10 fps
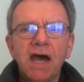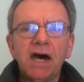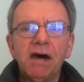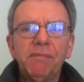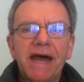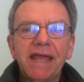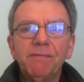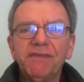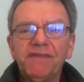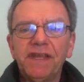I
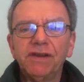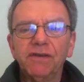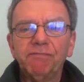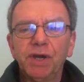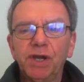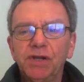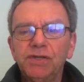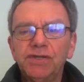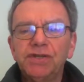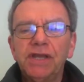am a feeder of
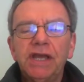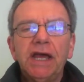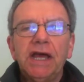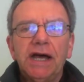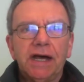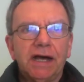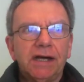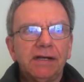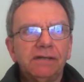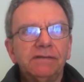birds.
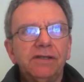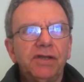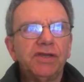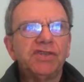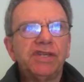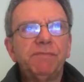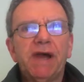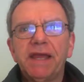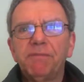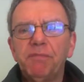You can see
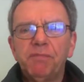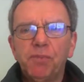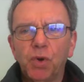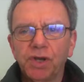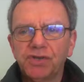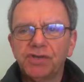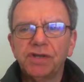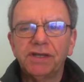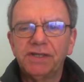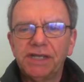my
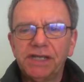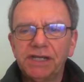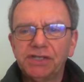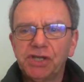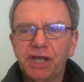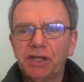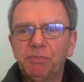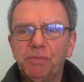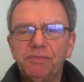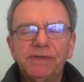porch on the
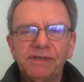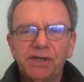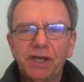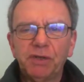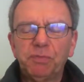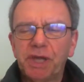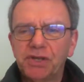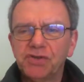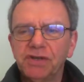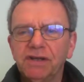title
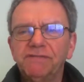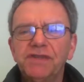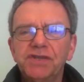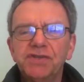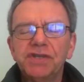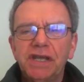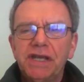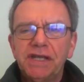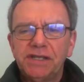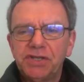picture of this
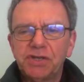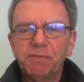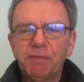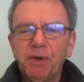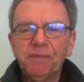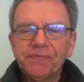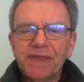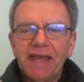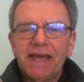teaching memo.